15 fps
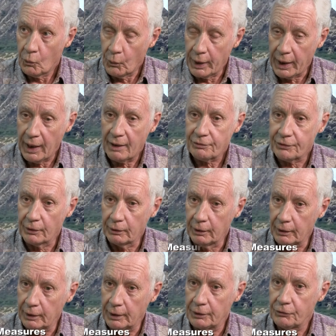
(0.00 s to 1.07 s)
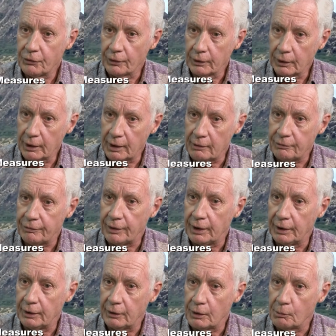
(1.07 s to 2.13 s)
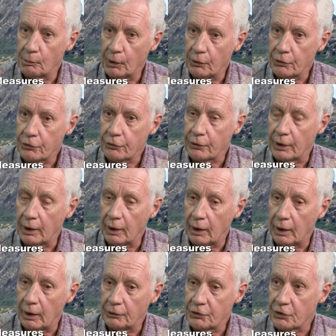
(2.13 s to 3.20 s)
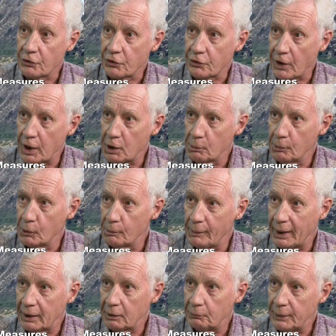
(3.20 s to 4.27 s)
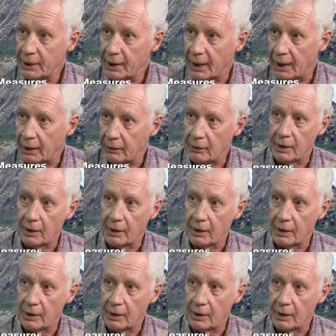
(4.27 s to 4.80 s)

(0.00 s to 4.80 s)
We have to learn to live in the most uh, sustainable manner we can.